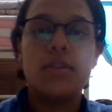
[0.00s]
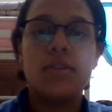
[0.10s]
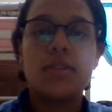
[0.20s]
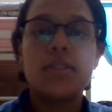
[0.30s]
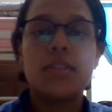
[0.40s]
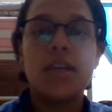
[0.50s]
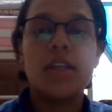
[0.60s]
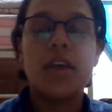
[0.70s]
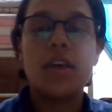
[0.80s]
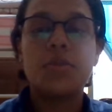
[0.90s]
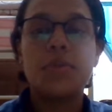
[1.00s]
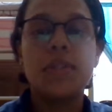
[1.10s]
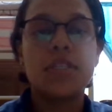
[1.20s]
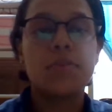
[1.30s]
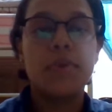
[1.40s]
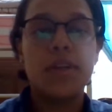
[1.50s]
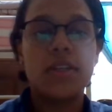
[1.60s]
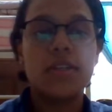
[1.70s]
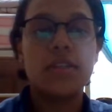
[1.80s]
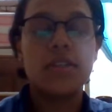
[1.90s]
this state has been
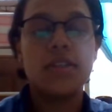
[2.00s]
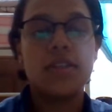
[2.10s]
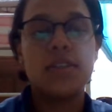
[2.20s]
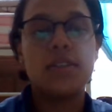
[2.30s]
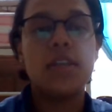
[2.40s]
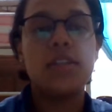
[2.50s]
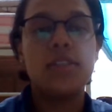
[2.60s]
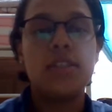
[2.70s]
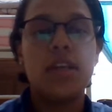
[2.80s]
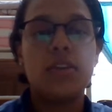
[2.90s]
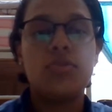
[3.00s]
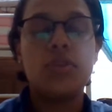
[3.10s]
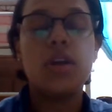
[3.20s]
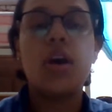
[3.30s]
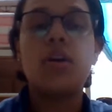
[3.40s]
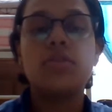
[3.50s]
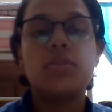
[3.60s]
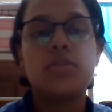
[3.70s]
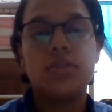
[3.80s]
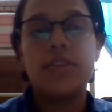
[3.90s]
expanded since 1993
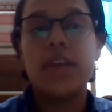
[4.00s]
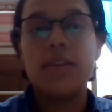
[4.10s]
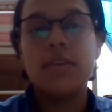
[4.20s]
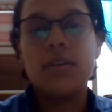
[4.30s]
until today.